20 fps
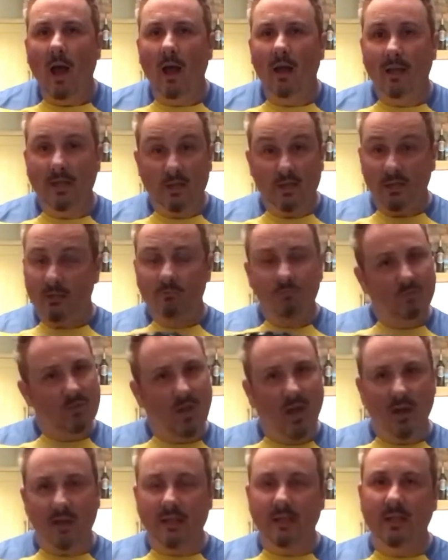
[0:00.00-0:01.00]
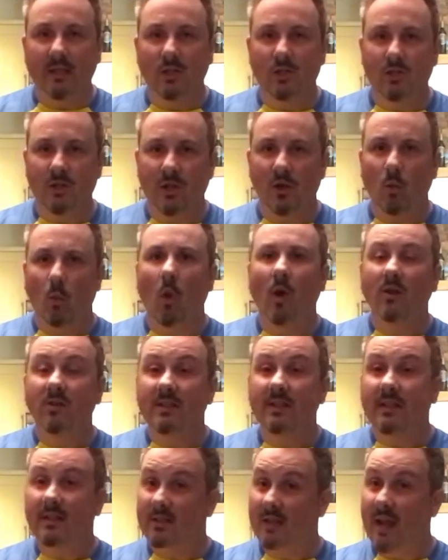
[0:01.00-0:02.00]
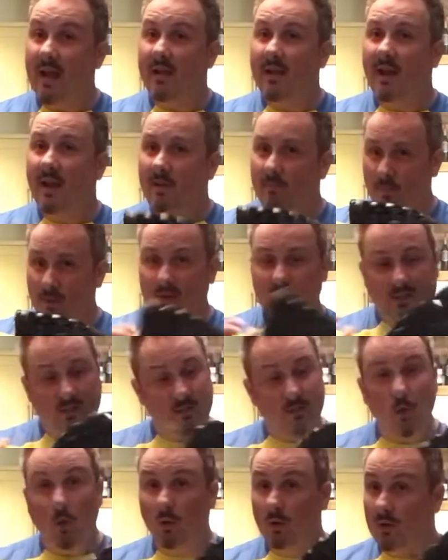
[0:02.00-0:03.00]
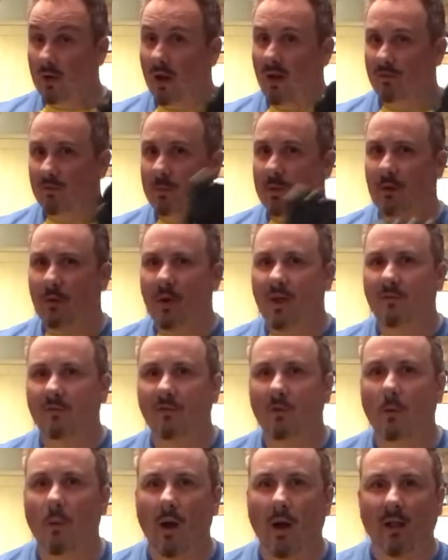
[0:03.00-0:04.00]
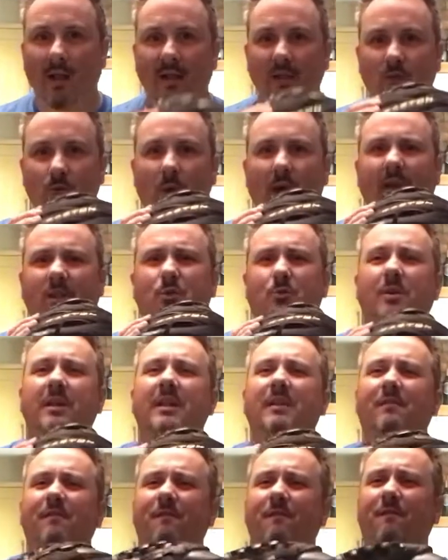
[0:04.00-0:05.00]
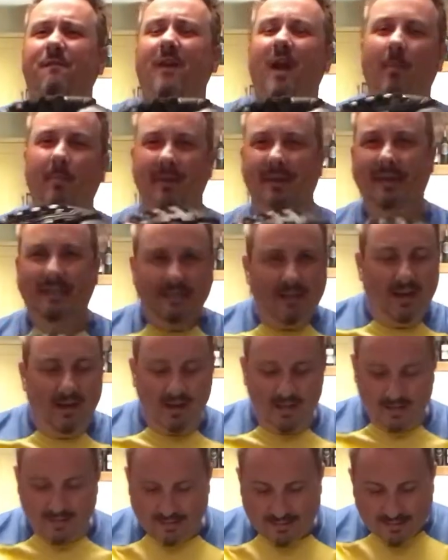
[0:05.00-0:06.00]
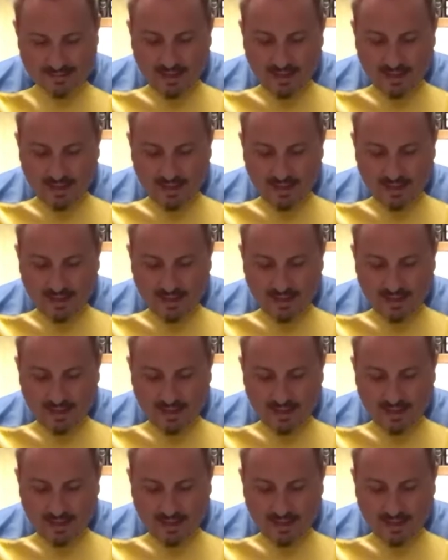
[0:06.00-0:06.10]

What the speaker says: Easton, not in this year, was in its heyday, but this is an old glove. It's been around for a while, hence why it's really floppy. I like it.